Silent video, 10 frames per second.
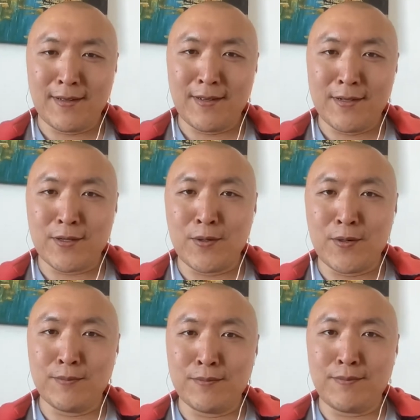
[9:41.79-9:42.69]

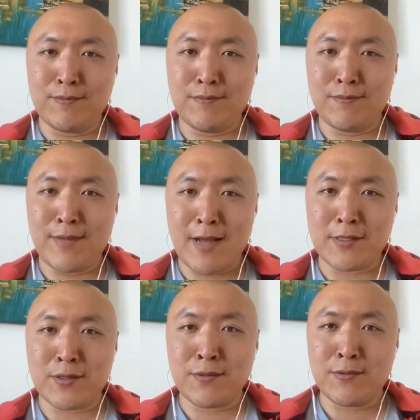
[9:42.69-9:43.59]
So
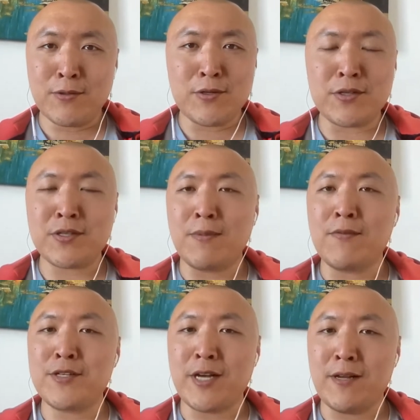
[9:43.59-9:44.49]
those are just some of
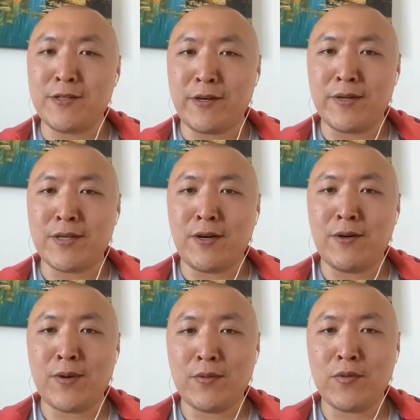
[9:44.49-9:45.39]
the challenge areas. I'll
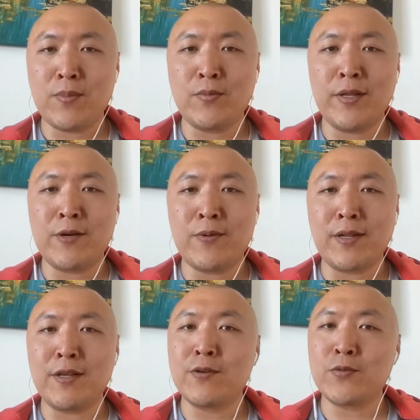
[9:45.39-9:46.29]
run through them really
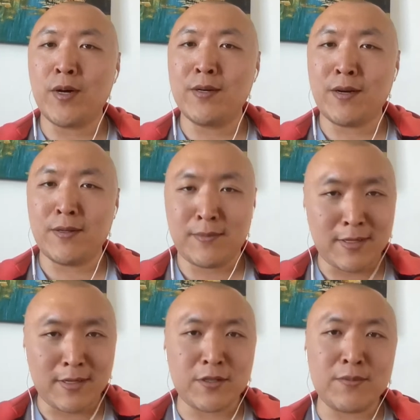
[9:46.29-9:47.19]
quickly. There's one on,
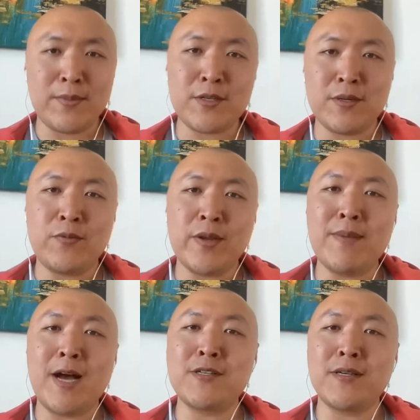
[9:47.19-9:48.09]
as I just mentioned,
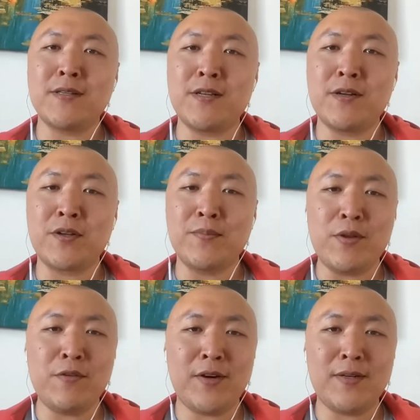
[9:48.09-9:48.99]
reimagining the NEAR
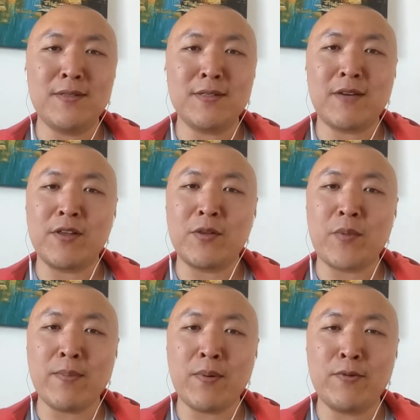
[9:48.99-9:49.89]
community fund, governing the
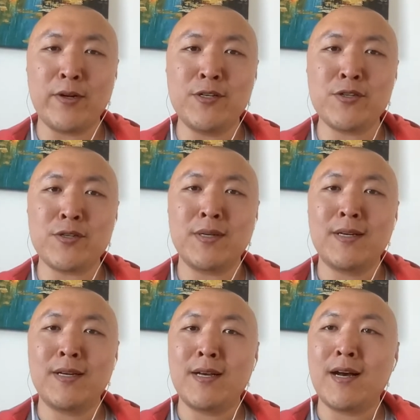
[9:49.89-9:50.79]
Rainbow Bridge,
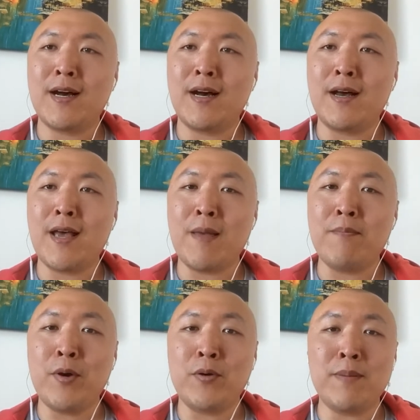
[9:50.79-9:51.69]
and
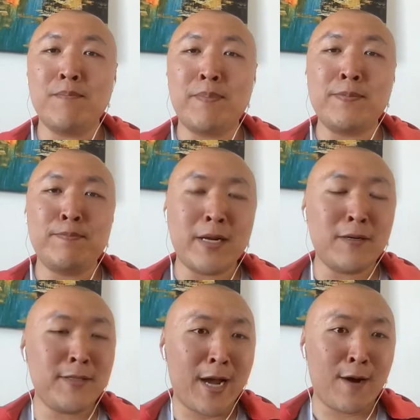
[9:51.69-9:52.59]
building better
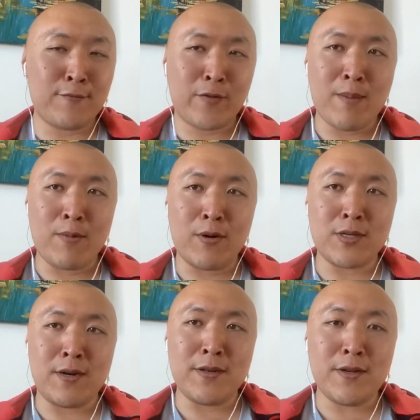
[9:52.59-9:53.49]
DAO frameworks
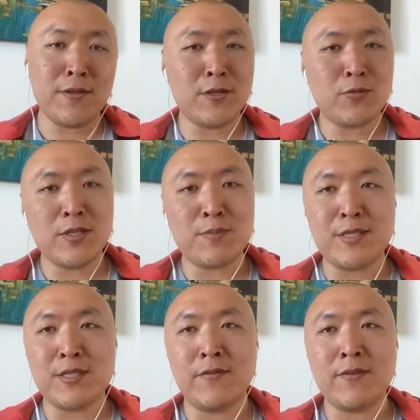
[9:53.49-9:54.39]
on NEAR. This one
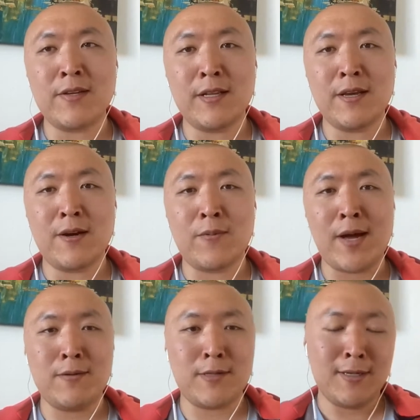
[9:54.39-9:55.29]
specifically
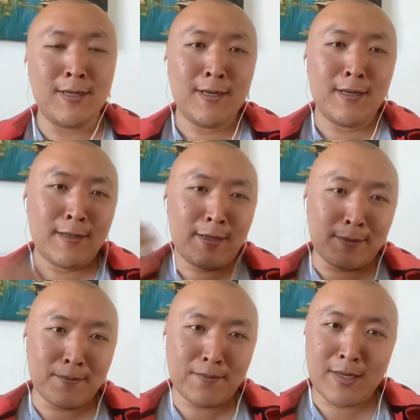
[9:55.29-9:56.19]
around like
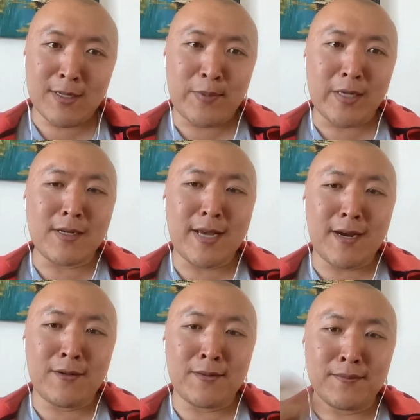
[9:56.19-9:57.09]
Sputnik
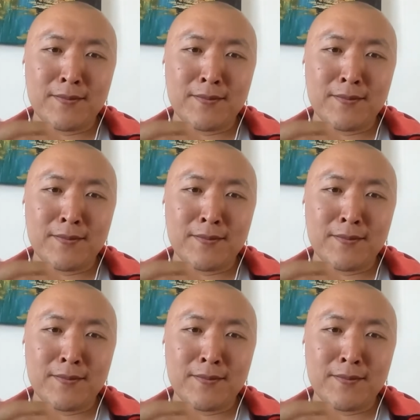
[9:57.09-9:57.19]
DAO